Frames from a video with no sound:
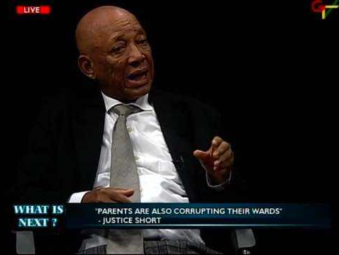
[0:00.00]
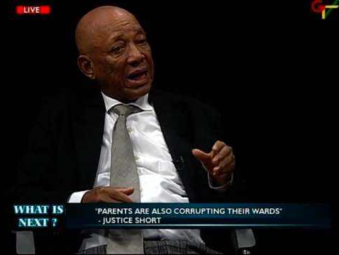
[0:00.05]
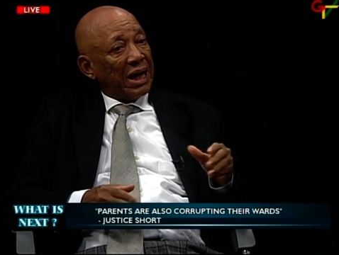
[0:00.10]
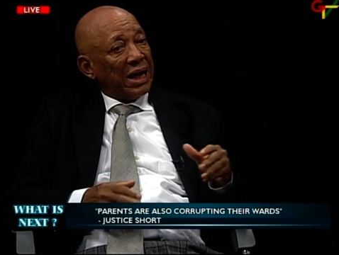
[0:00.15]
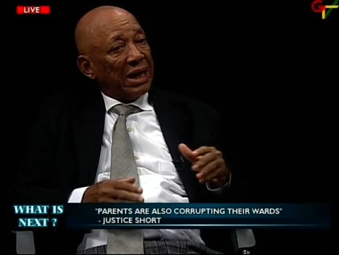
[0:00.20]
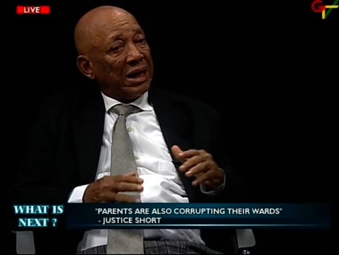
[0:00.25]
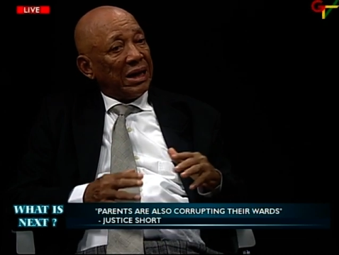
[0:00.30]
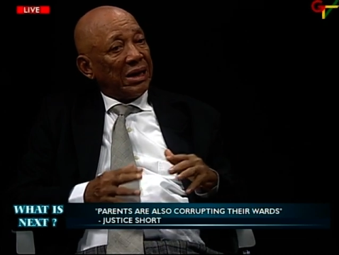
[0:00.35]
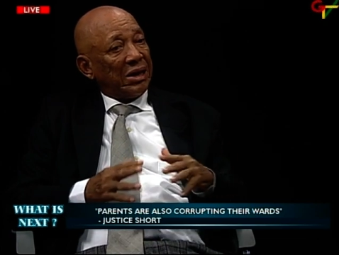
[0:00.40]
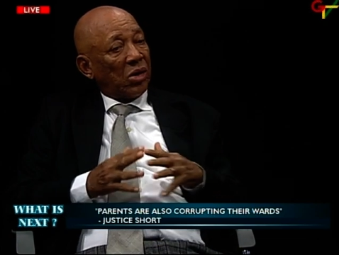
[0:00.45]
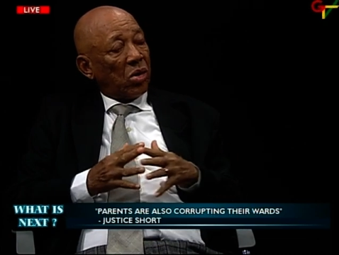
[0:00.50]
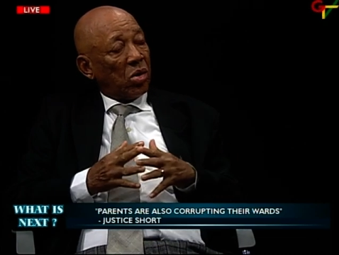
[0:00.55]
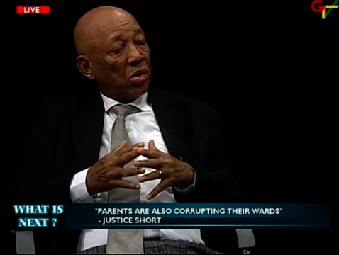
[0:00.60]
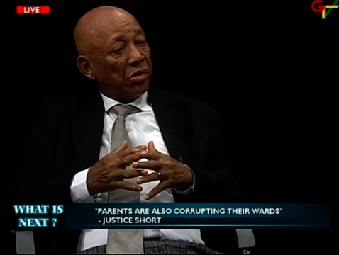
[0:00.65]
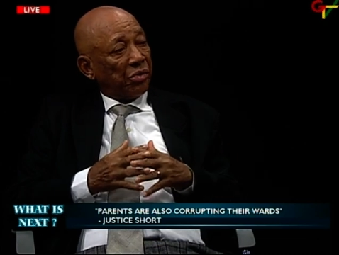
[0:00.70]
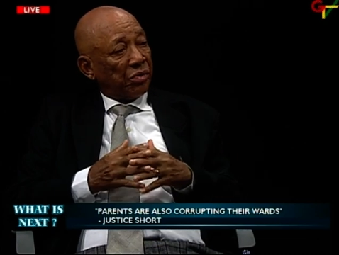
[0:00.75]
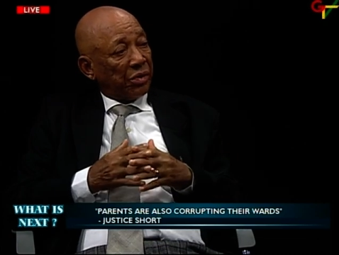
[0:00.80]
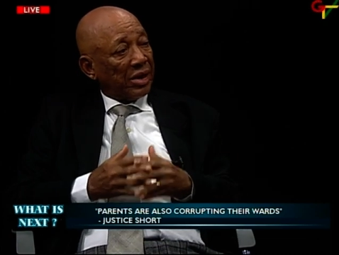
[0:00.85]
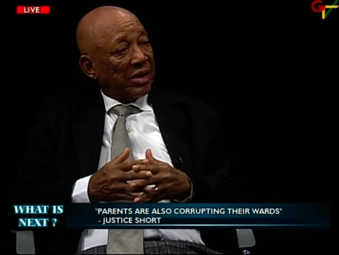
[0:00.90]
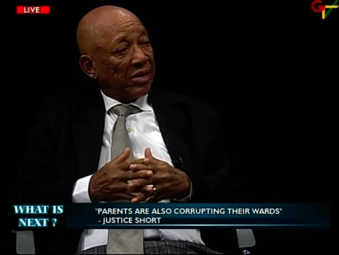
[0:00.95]
in
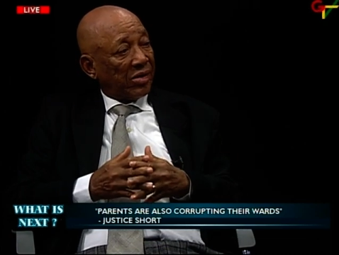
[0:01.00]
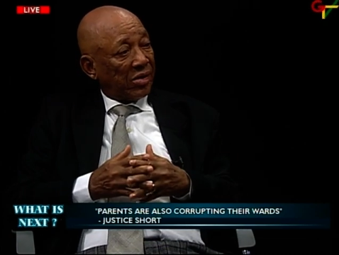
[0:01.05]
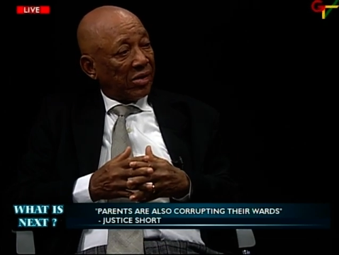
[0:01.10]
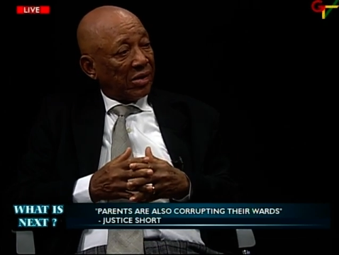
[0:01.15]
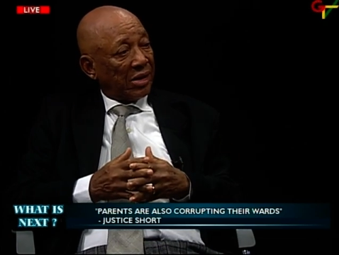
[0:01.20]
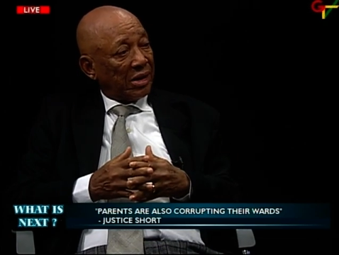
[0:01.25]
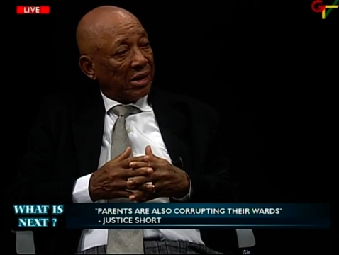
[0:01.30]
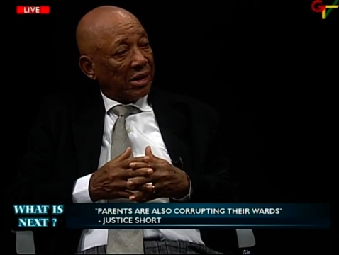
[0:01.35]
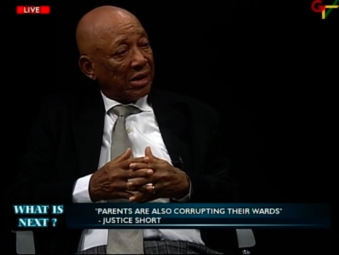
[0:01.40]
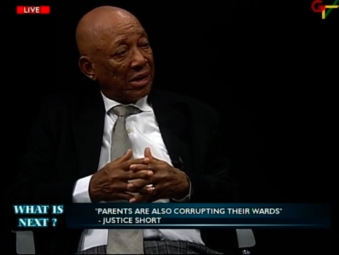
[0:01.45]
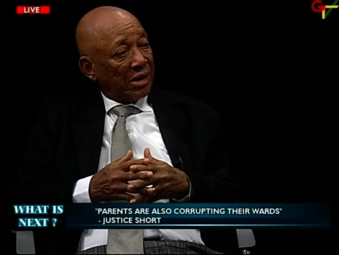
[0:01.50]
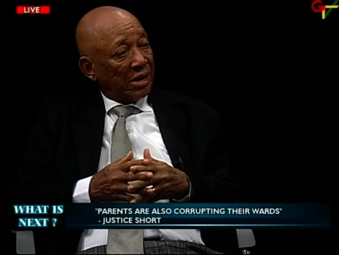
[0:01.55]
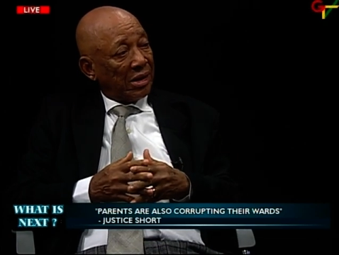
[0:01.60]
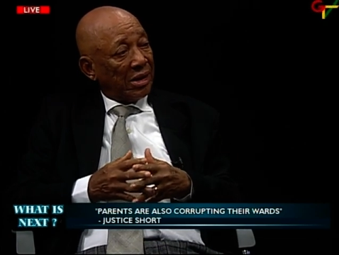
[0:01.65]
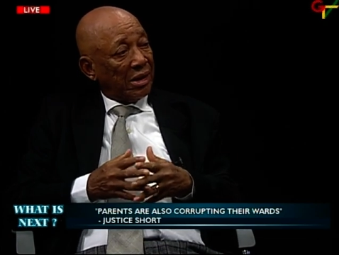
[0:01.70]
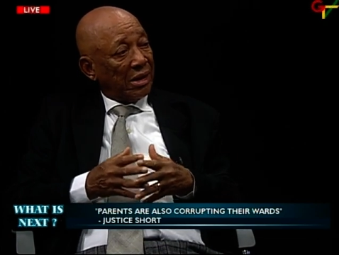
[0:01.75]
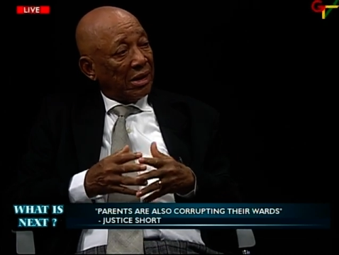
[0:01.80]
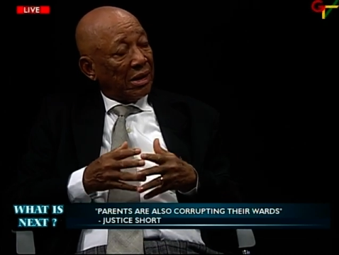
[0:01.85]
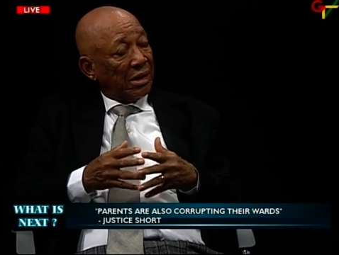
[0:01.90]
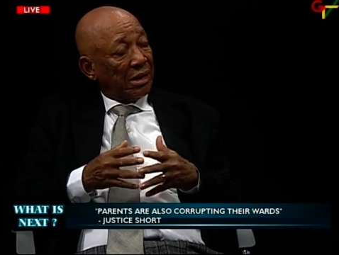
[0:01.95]
convincing
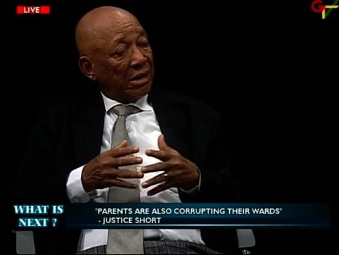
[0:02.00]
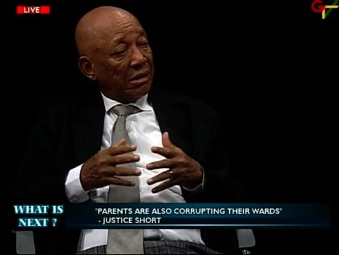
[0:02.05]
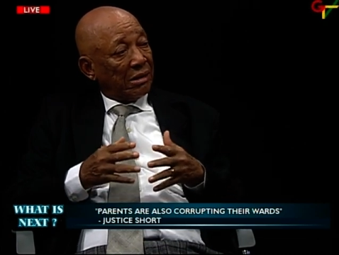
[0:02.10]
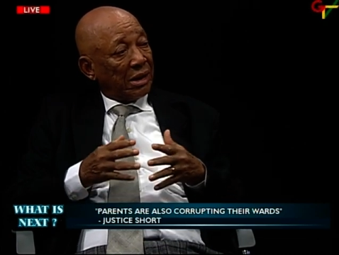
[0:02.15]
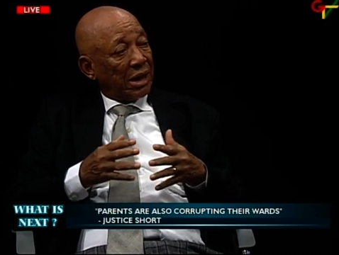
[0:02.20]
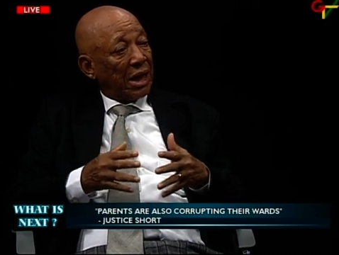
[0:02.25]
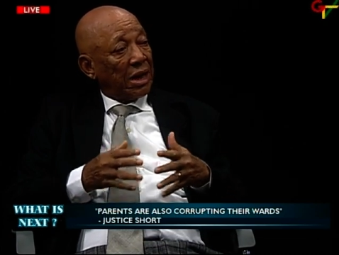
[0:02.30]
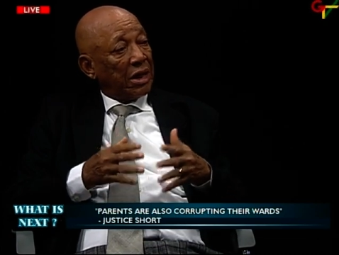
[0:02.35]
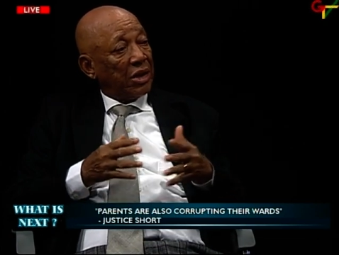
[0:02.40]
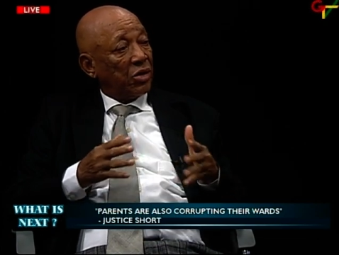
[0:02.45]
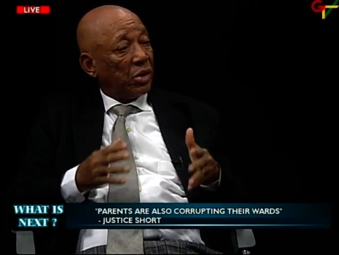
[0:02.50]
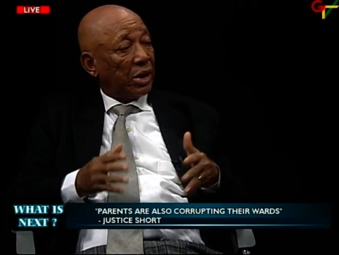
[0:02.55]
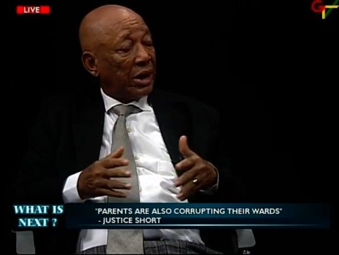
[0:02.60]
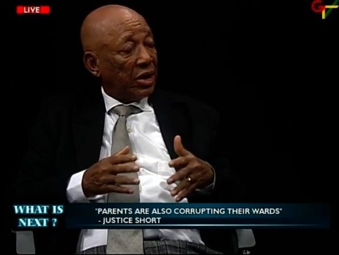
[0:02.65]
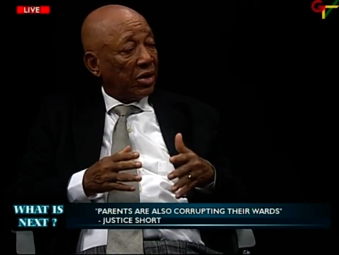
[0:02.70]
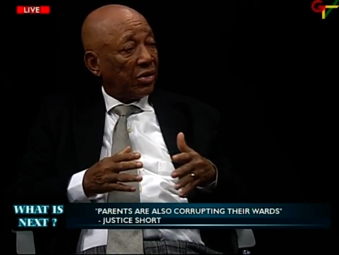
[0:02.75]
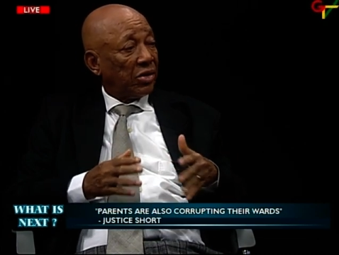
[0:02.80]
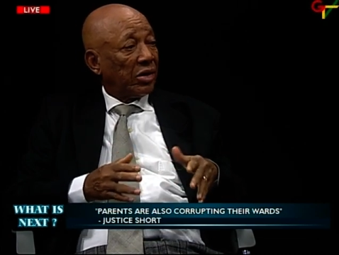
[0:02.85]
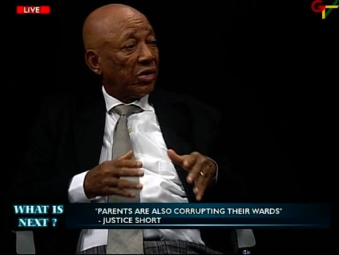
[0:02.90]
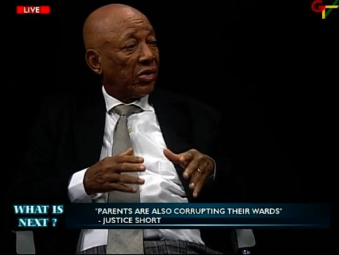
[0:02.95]
the Ghana
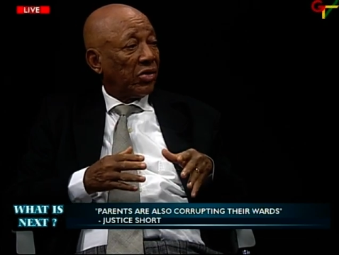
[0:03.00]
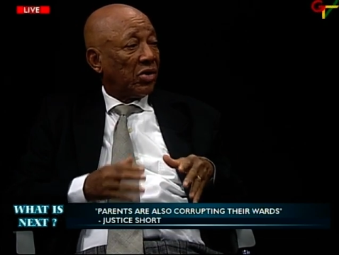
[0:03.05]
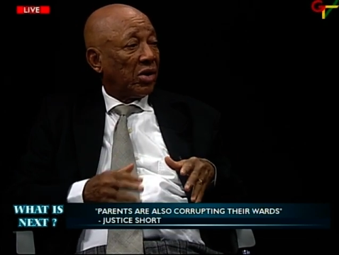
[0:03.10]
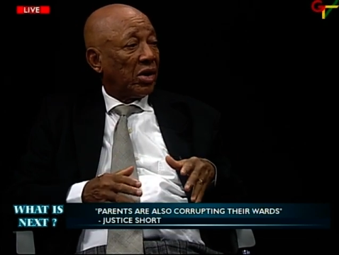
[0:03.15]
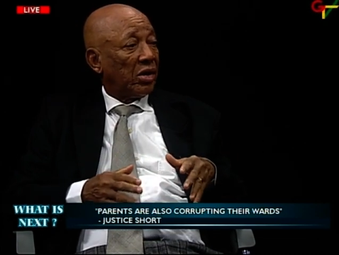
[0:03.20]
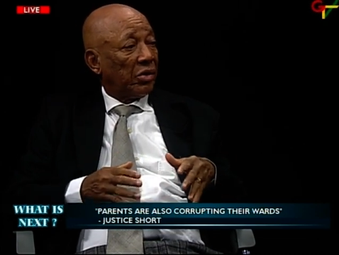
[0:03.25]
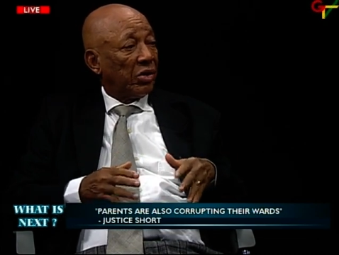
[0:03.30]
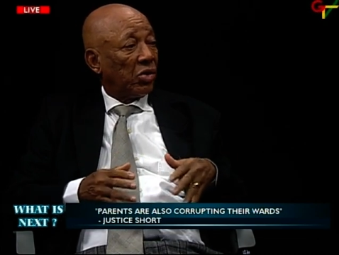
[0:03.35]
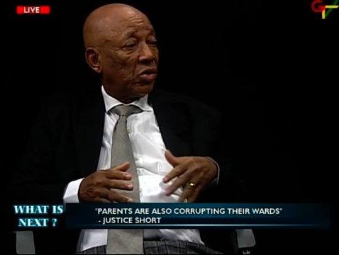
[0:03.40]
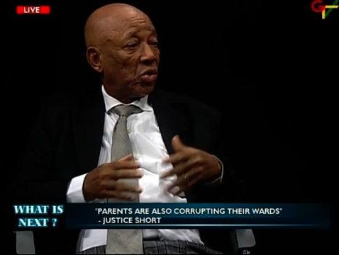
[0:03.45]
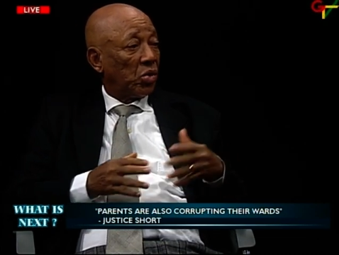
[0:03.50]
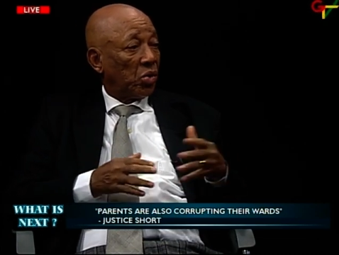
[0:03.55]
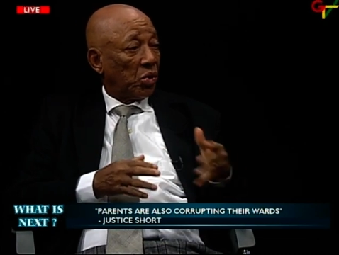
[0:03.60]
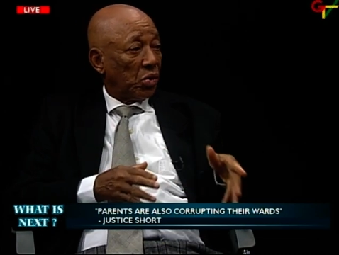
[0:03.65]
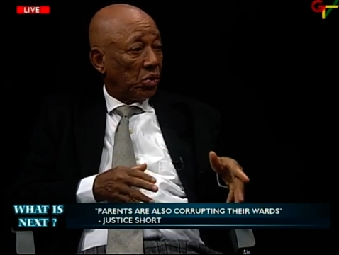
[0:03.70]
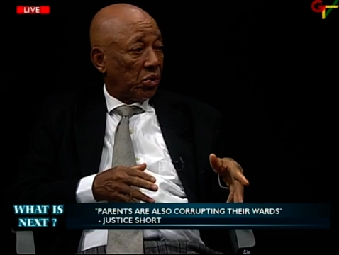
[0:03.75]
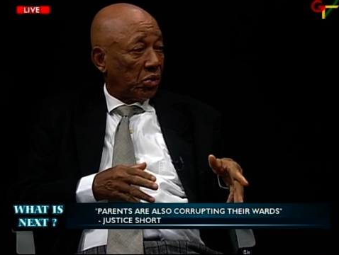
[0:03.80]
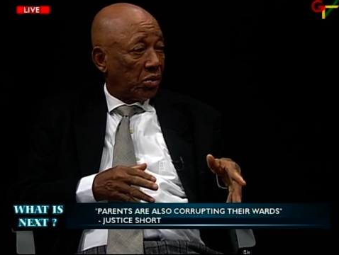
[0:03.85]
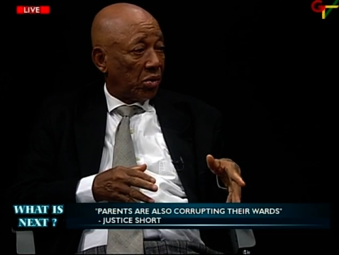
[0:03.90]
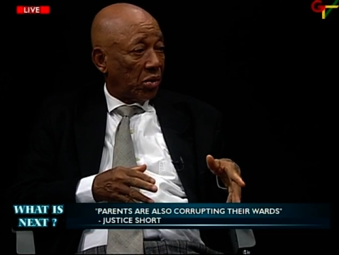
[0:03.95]
Education Service to
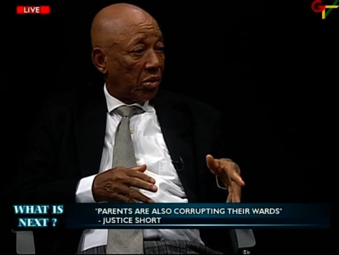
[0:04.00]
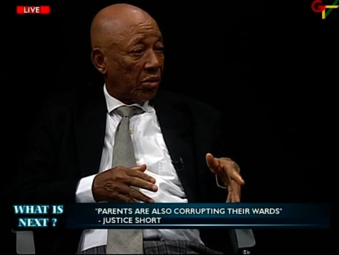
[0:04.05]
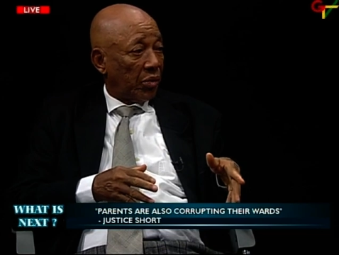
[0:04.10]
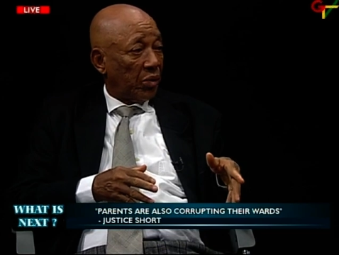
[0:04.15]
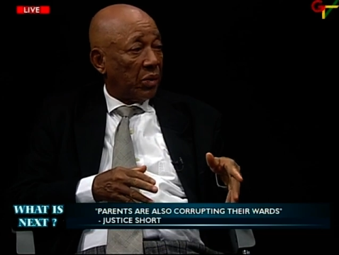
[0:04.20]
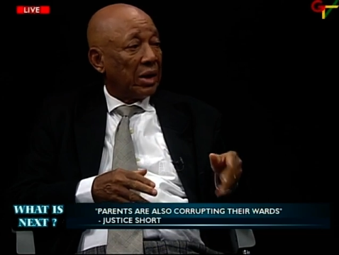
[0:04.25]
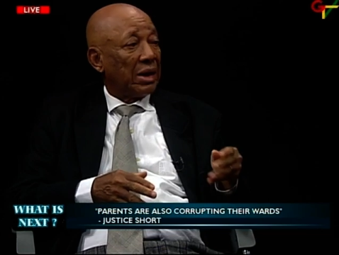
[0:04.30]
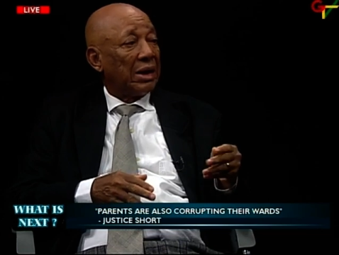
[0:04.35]
do so.